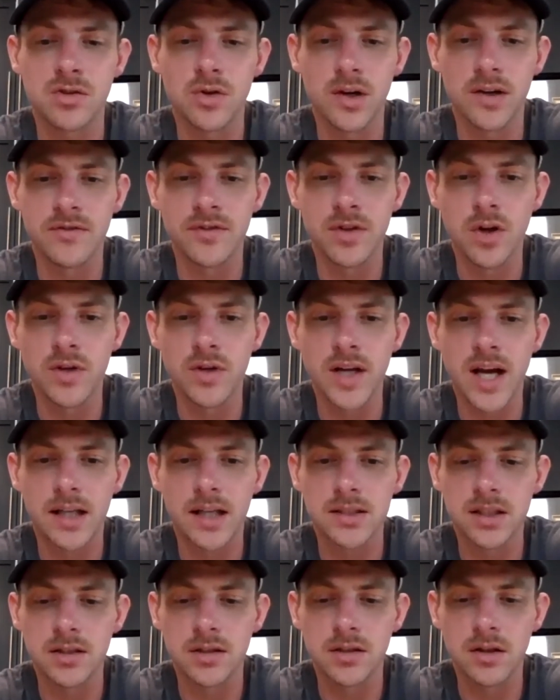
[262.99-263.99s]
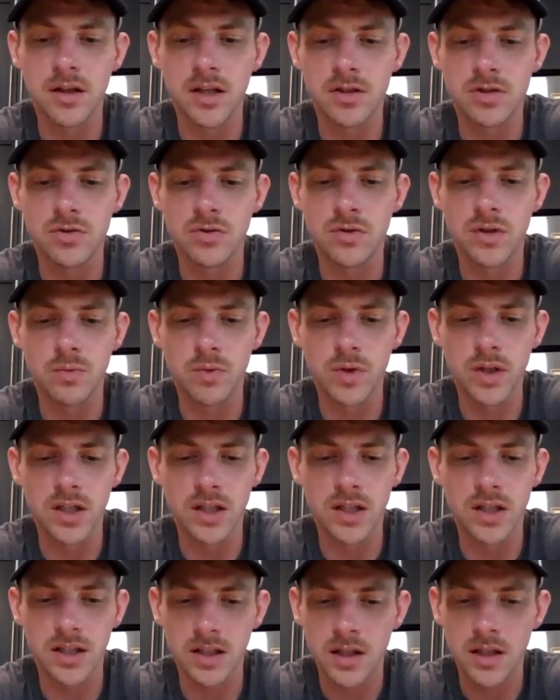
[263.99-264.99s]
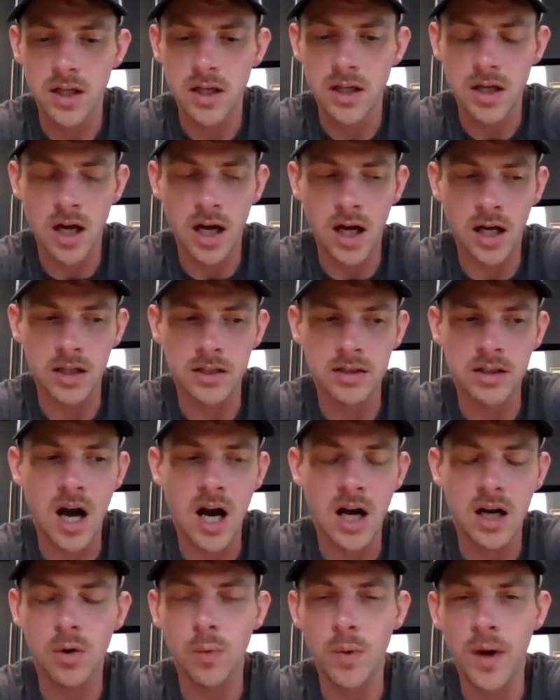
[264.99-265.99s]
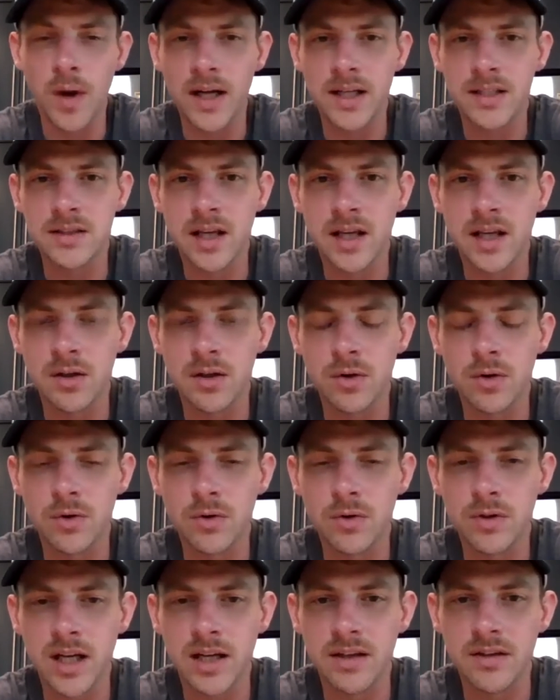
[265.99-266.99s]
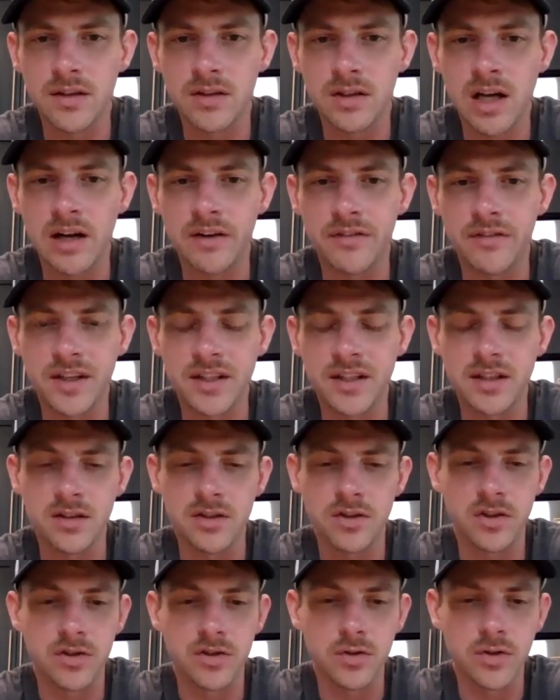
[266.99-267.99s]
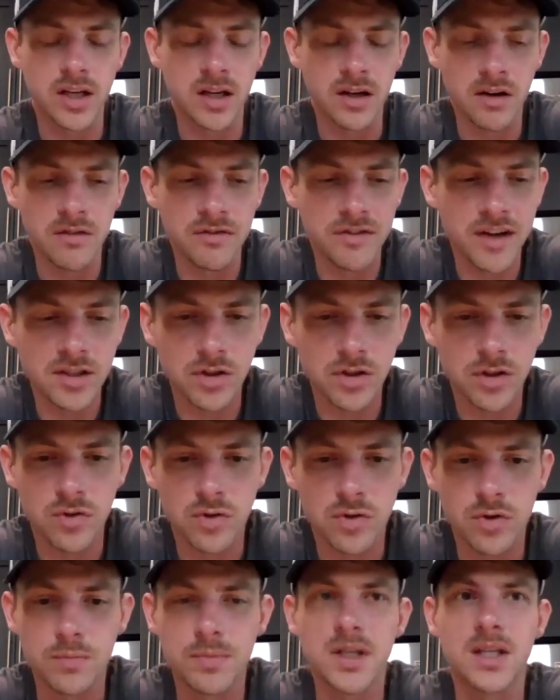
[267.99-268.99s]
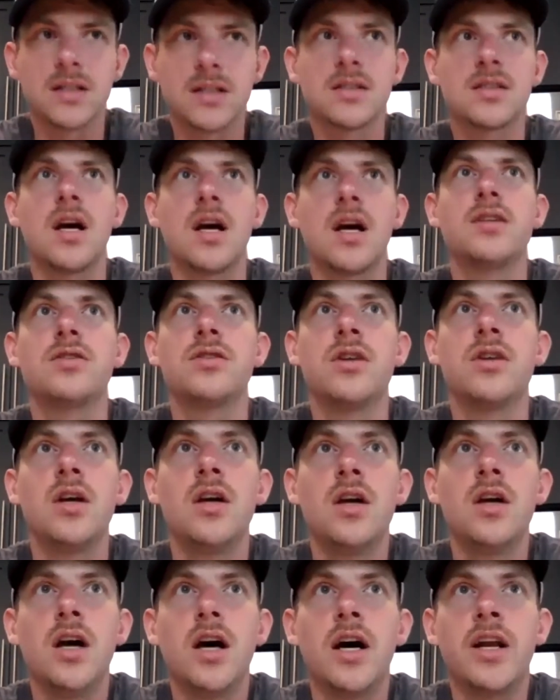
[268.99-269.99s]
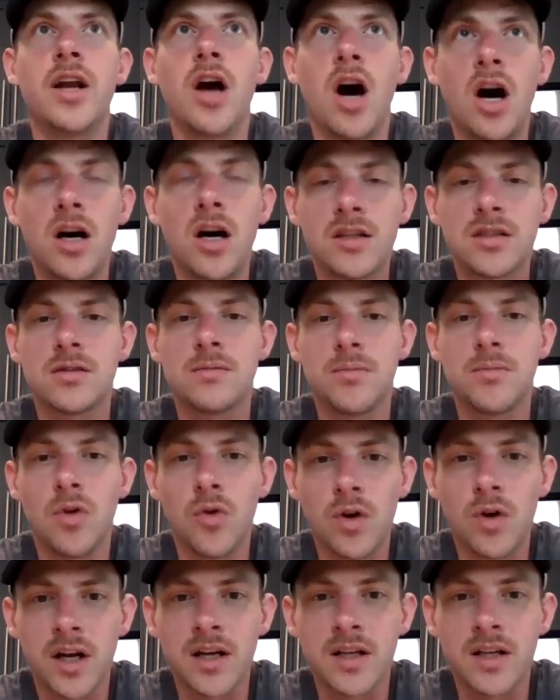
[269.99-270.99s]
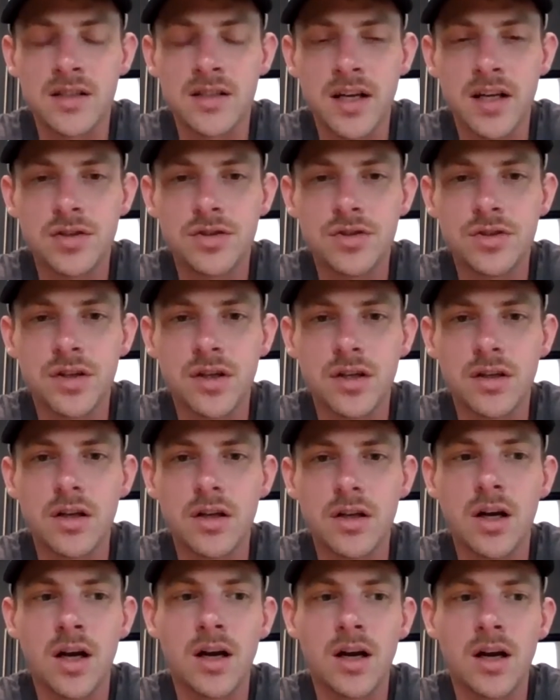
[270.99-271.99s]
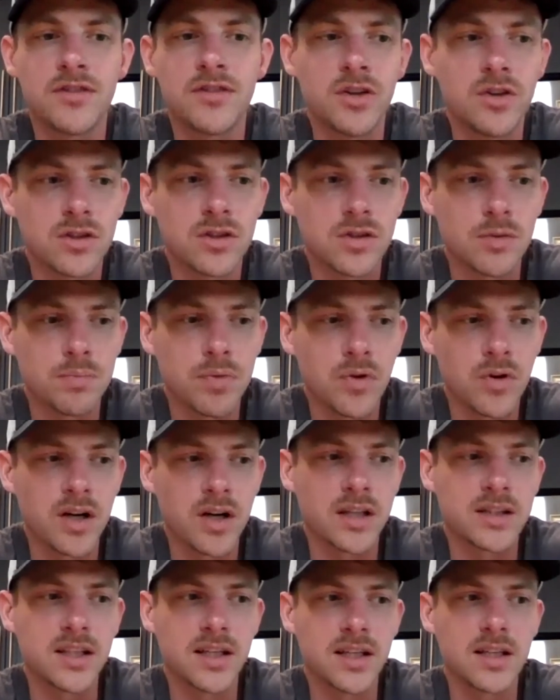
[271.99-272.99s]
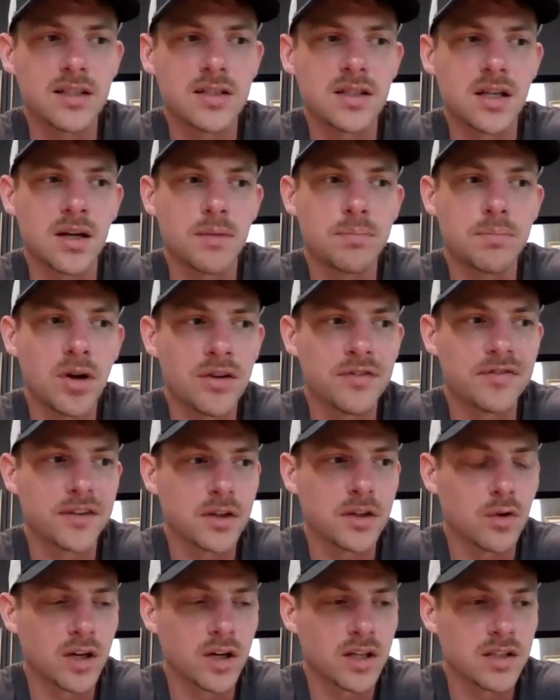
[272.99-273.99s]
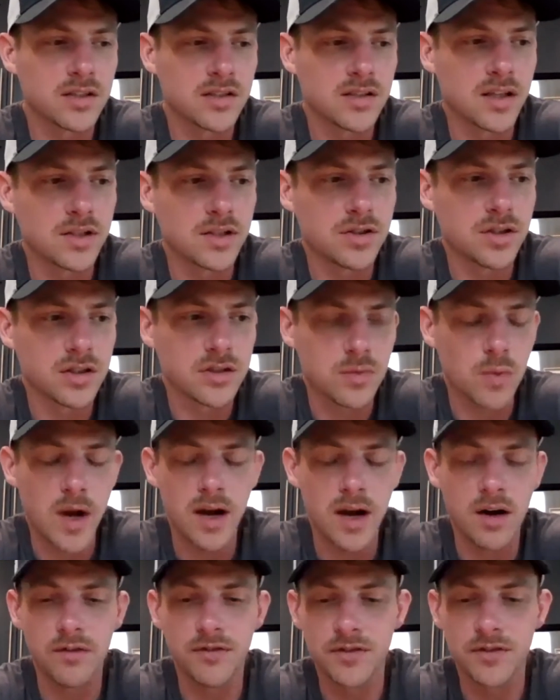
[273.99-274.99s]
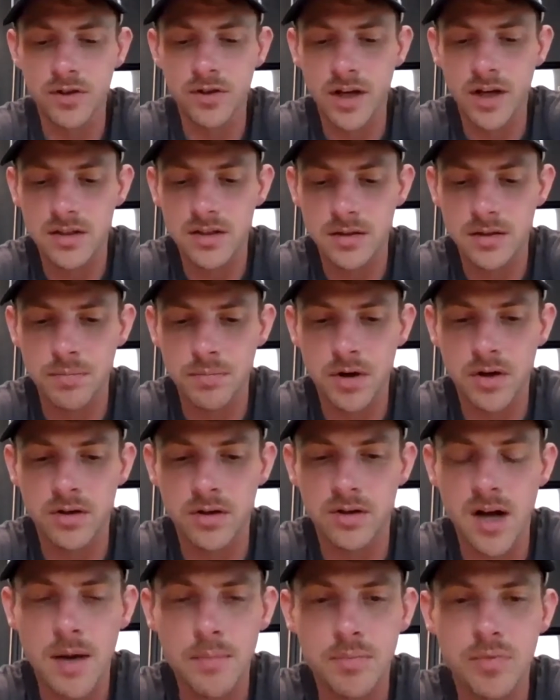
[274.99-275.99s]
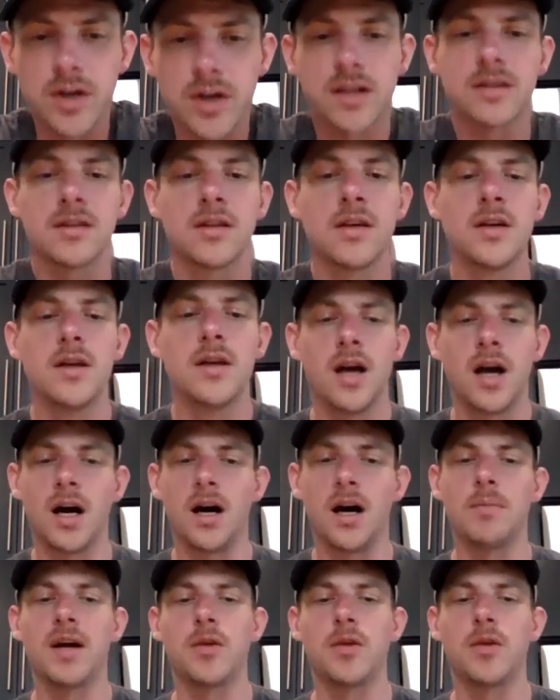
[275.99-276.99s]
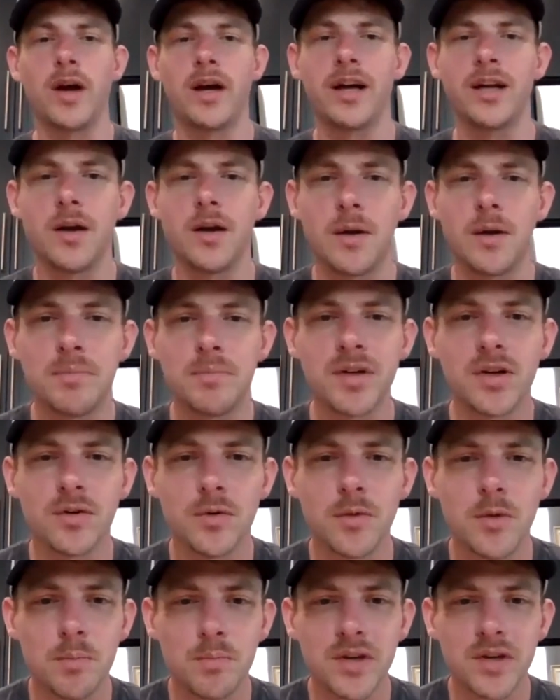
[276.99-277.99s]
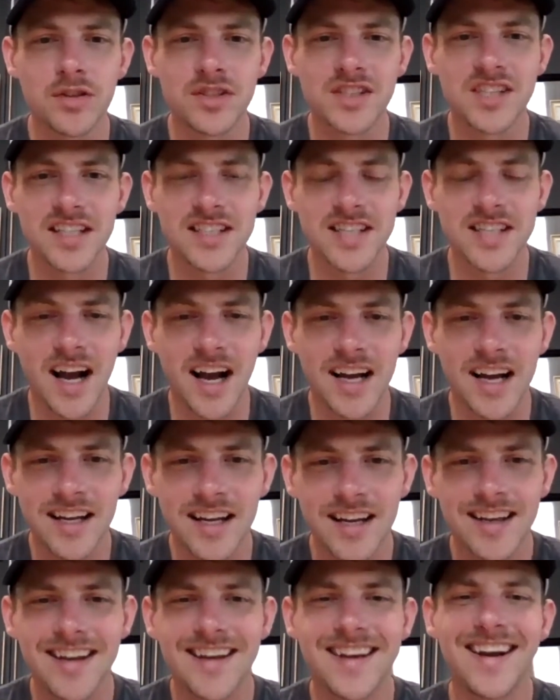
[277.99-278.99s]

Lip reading: So I have no doubt that you could really knock away at that goal, and got faith that you could do it. And Adventure Crew being such an awesome organization for you to support, and I think it's a perfect organization as well for you guys to partner up with. By the way, Bill says hi.